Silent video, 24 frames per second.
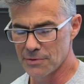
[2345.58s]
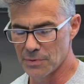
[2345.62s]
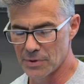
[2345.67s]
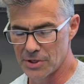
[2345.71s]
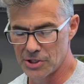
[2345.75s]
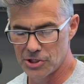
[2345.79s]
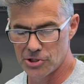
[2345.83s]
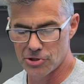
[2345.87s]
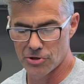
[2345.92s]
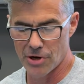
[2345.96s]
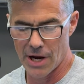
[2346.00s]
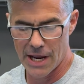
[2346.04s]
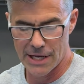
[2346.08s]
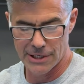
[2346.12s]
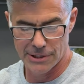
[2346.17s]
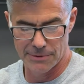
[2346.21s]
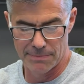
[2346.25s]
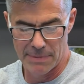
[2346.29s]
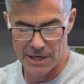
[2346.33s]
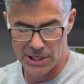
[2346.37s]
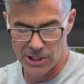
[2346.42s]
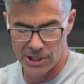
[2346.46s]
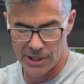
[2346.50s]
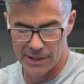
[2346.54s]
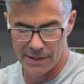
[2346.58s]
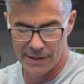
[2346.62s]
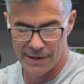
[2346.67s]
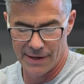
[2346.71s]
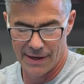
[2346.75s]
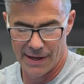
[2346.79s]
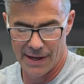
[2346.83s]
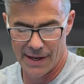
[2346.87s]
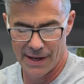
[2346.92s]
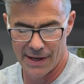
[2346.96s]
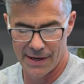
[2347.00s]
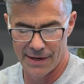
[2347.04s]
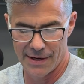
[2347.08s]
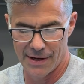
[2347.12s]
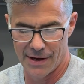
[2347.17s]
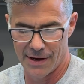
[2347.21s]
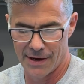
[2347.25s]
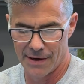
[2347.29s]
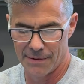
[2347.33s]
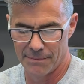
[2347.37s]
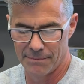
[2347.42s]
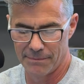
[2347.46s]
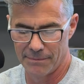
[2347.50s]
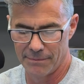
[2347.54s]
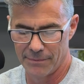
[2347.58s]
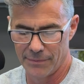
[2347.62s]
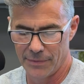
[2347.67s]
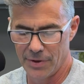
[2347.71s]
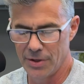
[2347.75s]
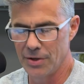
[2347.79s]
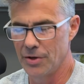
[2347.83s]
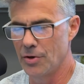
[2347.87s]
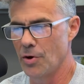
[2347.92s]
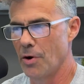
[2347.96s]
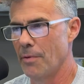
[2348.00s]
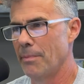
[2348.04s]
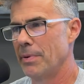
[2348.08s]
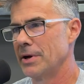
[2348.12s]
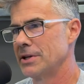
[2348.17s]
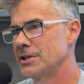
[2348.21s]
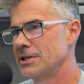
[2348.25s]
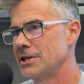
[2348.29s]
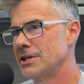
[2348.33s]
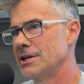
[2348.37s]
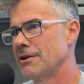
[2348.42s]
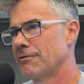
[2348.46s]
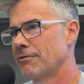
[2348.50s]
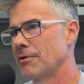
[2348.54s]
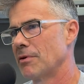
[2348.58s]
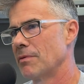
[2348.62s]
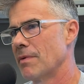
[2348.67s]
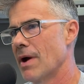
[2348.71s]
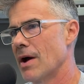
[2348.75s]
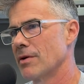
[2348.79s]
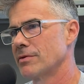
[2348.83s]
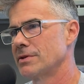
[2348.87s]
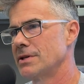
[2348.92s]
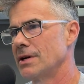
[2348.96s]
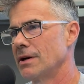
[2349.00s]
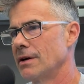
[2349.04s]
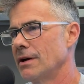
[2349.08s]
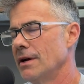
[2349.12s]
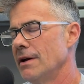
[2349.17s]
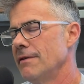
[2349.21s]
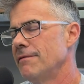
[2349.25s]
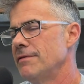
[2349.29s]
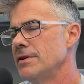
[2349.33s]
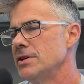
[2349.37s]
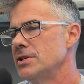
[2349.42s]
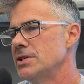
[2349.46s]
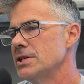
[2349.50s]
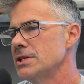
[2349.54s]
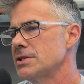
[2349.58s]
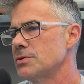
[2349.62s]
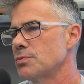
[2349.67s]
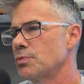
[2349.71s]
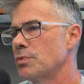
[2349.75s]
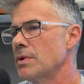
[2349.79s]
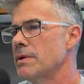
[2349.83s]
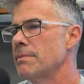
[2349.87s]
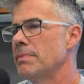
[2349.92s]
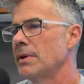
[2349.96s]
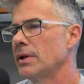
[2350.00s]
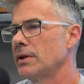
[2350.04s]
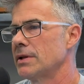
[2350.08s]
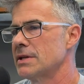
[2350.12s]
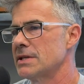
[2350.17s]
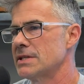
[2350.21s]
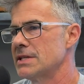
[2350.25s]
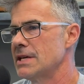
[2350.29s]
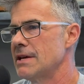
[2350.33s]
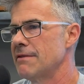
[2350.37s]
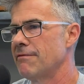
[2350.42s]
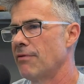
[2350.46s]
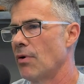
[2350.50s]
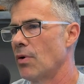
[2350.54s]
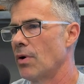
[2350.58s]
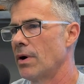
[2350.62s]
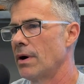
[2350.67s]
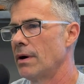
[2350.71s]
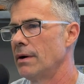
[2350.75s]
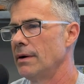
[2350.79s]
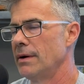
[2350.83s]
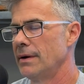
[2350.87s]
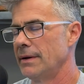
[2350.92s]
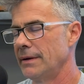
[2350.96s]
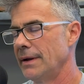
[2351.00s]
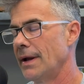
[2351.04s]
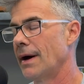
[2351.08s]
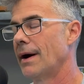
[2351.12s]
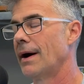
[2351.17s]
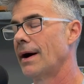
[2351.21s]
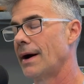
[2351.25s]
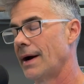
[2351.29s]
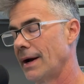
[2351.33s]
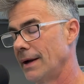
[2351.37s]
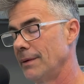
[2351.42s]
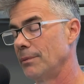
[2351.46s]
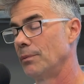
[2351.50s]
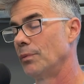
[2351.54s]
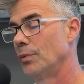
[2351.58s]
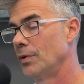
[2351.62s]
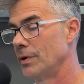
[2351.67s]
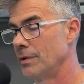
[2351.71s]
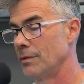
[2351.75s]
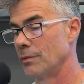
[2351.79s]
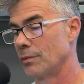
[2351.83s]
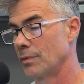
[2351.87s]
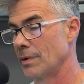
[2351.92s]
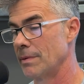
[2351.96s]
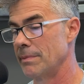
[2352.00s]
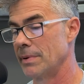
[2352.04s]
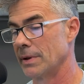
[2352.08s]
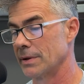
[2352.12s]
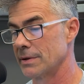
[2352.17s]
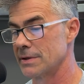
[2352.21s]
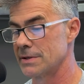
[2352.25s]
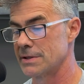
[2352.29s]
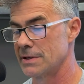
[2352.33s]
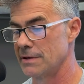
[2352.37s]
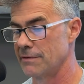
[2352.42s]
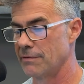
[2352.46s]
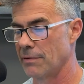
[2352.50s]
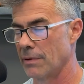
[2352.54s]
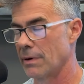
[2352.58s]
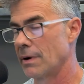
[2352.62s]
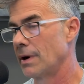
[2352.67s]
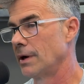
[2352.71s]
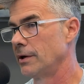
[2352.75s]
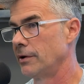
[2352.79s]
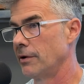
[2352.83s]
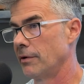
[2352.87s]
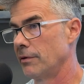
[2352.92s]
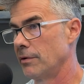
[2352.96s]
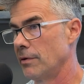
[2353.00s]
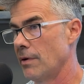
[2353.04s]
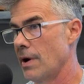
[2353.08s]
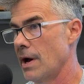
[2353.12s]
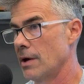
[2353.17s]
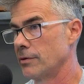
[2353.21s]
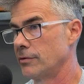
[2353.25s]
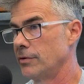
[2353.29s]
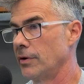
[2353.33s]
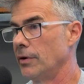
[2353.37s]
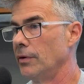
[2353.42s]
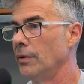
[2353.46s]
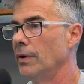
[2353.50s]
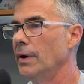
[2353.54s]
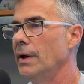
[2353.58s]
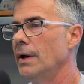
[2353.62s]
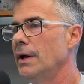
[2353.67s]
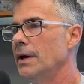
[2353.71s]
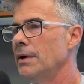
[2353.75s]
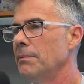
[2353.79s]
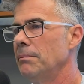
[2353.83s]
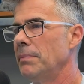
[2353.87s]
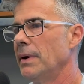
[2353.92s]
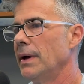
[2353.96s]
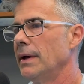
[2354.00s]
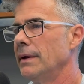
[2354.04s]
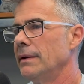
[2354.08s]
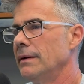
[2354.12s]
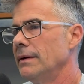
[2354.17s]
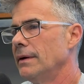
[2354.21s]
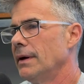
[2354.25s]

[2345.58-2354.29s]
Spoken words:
one's transmission, and you can go a bunch of different routes here. If you just rebuild a C4, now I wouldn't rebuild a C4. I don't know how to, but